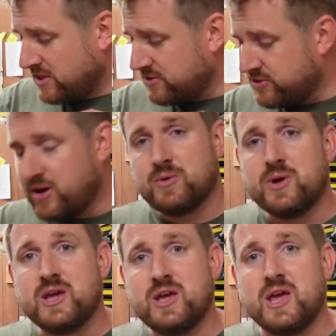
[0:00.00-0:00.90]

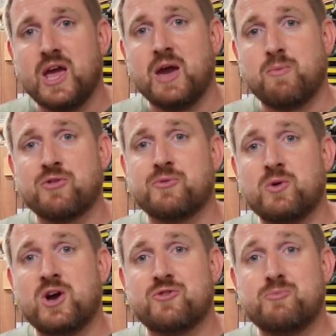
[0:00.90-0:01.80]
So it wasn't
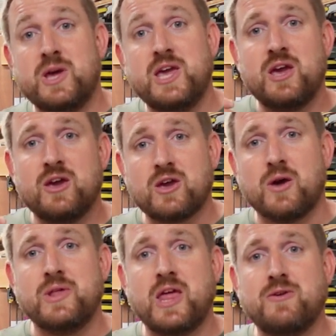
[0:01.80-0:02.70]
worth me
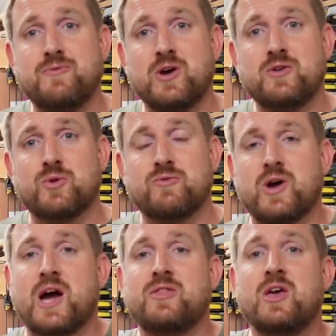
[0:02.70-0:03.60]
going any further with
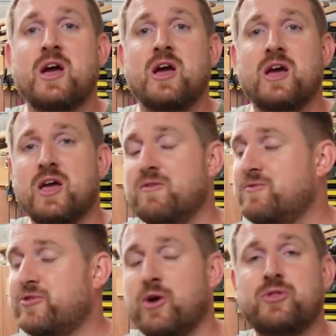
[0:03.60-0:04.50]
that.
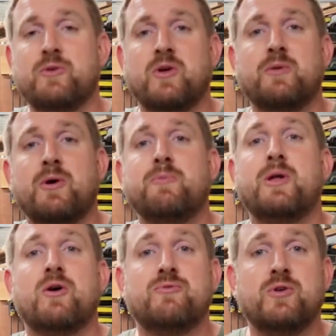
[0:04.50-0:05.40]
Told them that they're probably
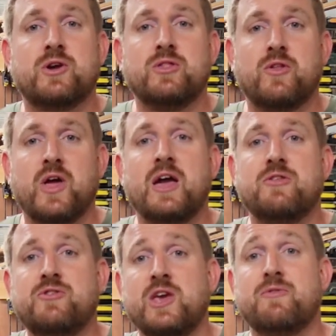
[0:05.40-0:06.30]
better off looking on
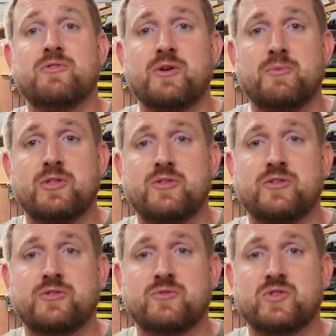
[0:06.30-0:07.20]
Etsy for someone that
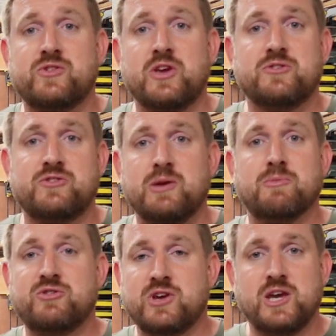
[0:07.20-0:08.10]
does it with a CNC
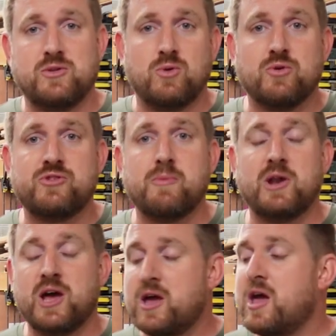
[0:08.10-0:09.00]
machine or
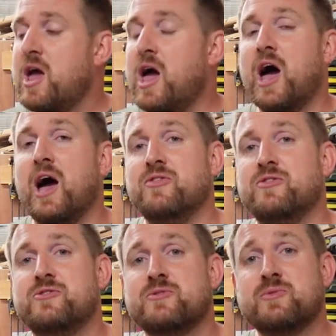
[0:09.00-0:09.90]
similar
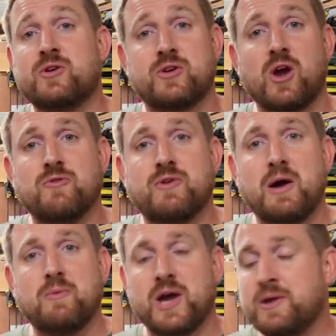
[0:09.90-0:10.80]
and could go
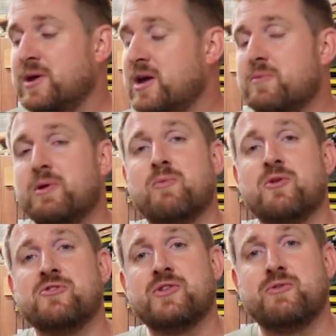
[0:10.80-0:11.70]
that way. But it
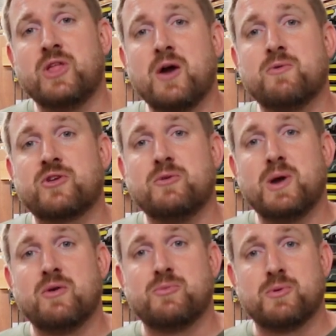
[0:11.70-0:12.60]
wasn't something I was going to be
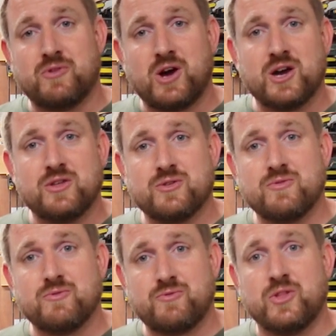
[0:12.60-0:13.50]
able to provide
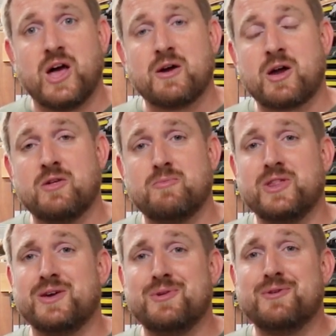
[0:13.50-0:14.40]
for that kind of
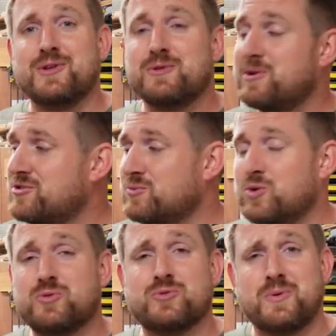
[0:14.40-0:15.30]
money. When you think the piece of
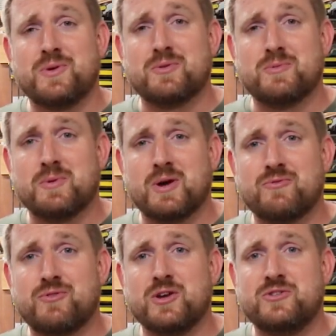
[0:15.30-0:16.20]
wood was probably going to be about
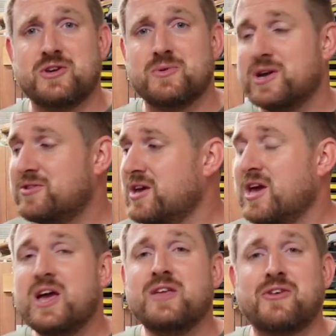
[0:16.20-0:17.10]
30 quid,
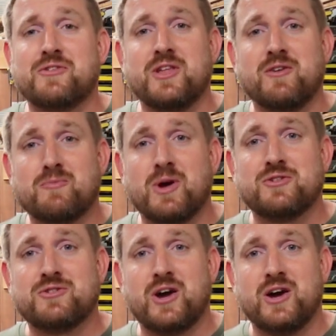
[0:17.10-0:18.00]
it doesn't leave
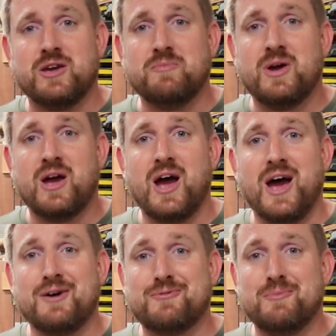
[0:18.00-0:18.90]
much time
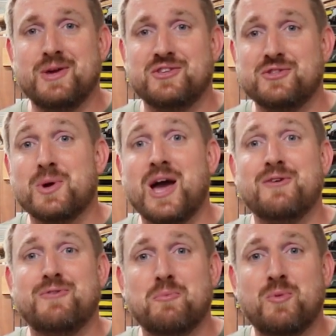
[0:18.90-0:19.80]
for me to do
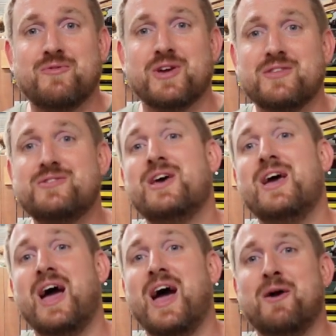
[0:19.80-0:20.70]
anything with it
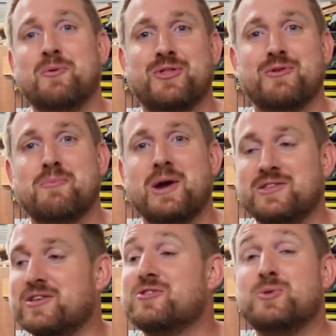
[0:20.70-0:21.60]
with the
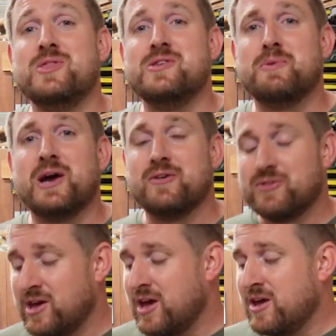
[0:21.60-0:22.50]
remaining £20.
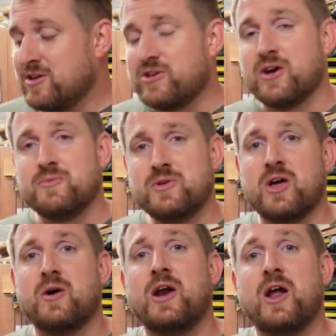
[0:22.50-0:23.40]
So, you know,
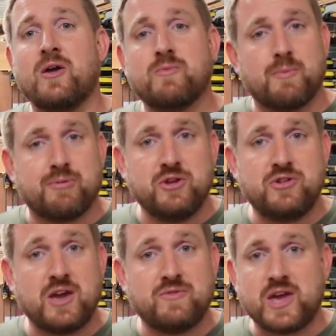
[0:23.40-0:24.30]
and I
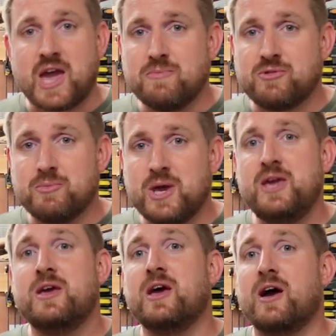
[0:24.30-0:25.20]
appreciate they came to
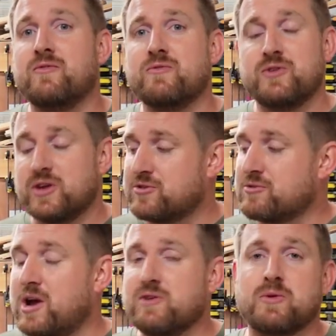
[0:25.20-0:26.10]
me. I think it's
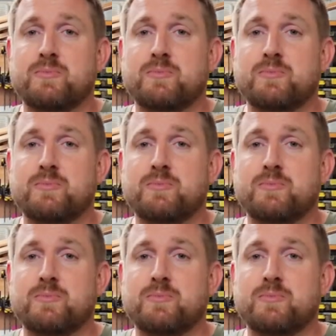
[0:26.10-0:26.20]
great that